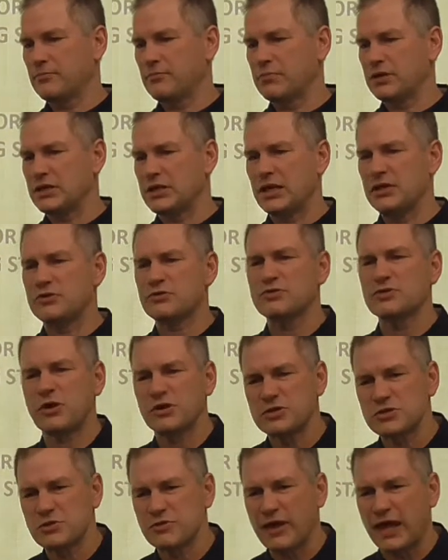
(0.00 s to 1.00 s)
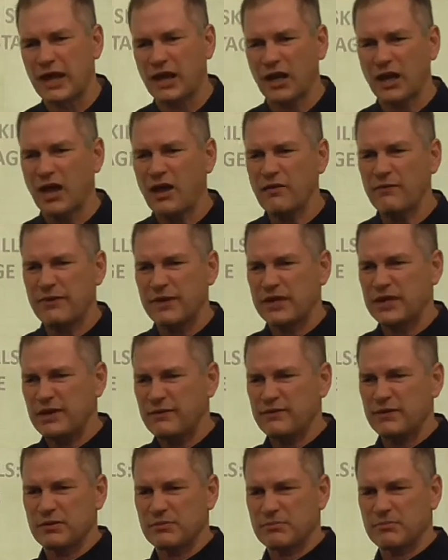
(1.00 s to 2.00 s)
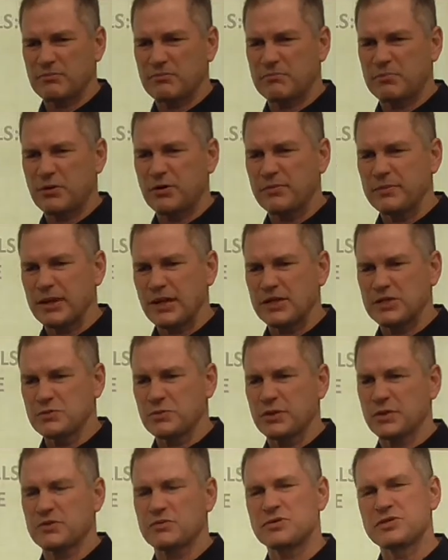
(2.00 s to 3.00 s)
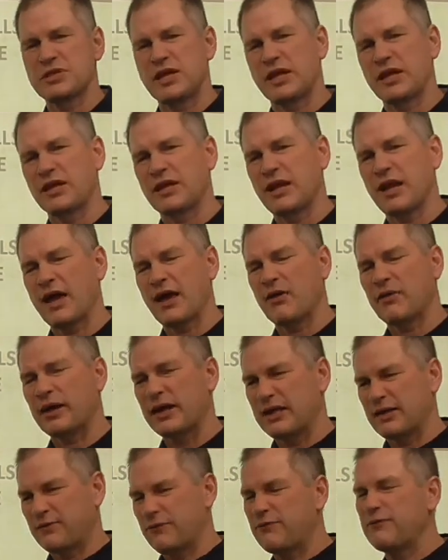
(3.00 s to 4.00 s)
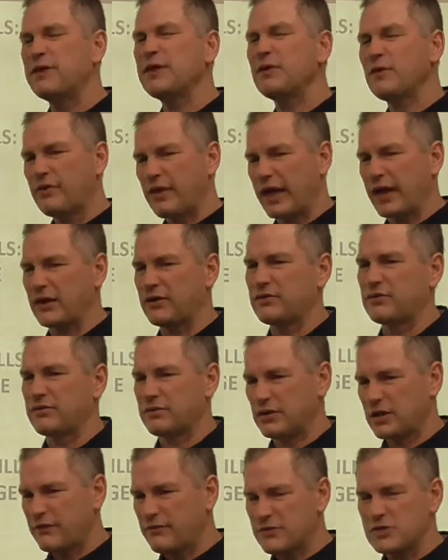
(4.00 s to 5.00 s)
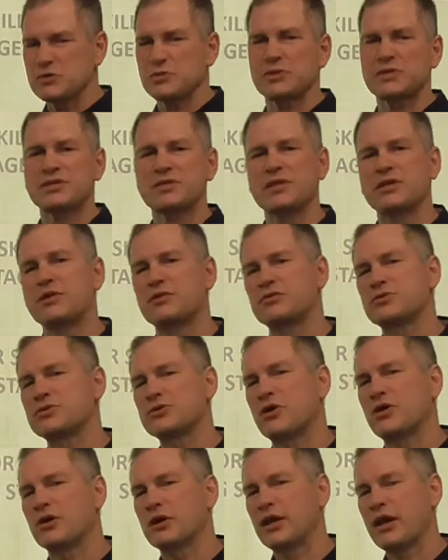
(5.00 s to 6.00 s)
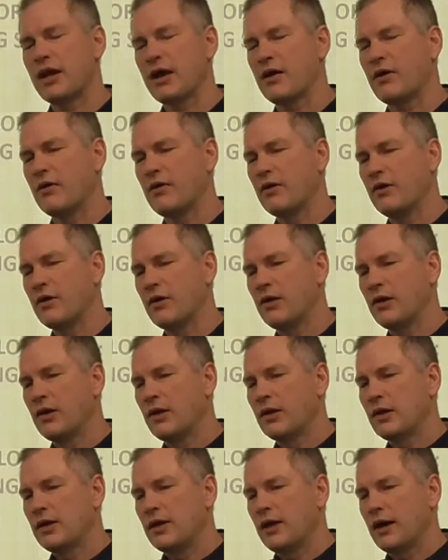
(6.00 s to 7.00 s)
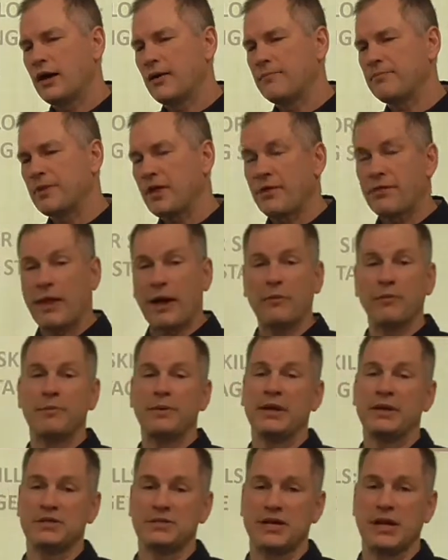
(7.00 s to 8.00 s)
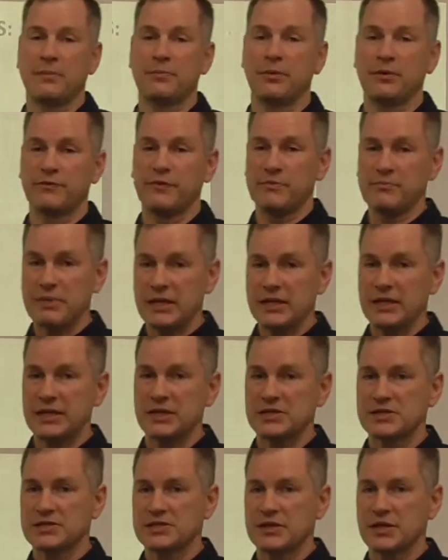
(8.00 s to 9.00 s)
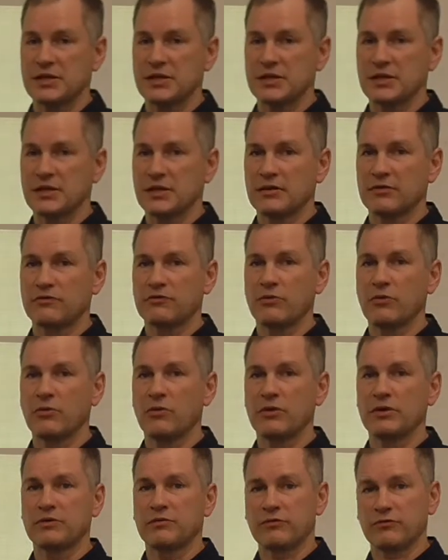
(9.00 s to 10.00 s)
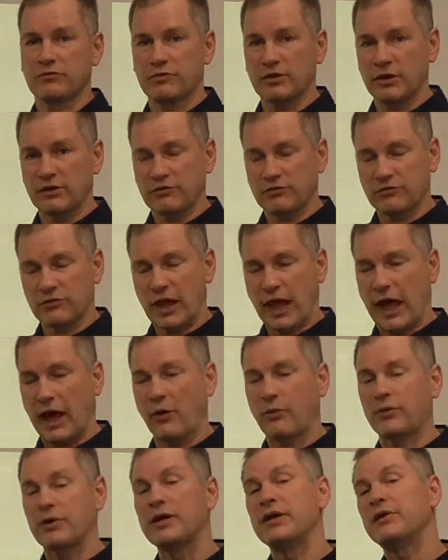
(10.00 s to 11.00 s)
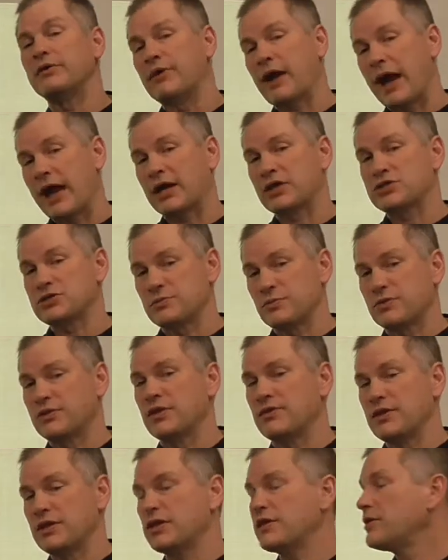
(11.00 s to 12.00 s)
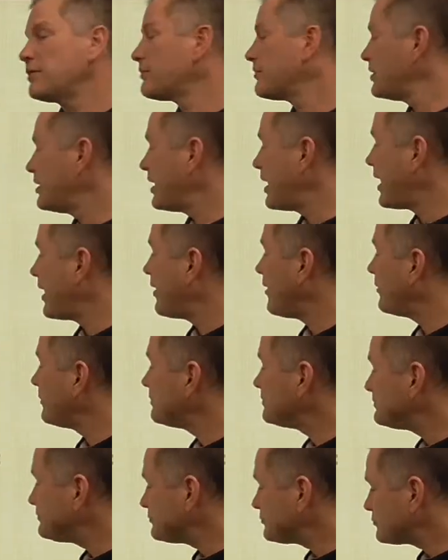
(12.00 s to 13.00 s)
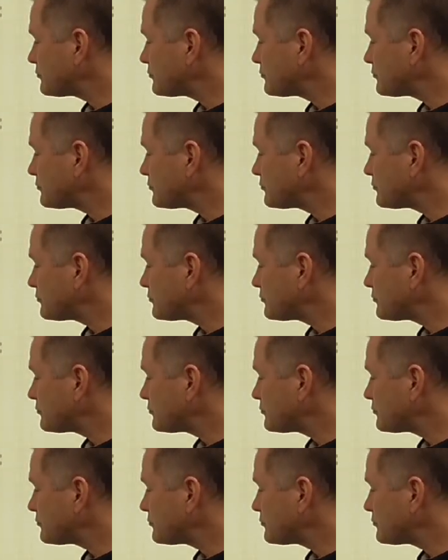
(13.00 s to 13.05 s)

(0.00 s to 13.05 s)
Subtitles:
there's also that love that even permeates what you're saying now, and I can feel that even as we sit here and talk now. That would be an example of immediacy. And so it's our interaction within the here and now.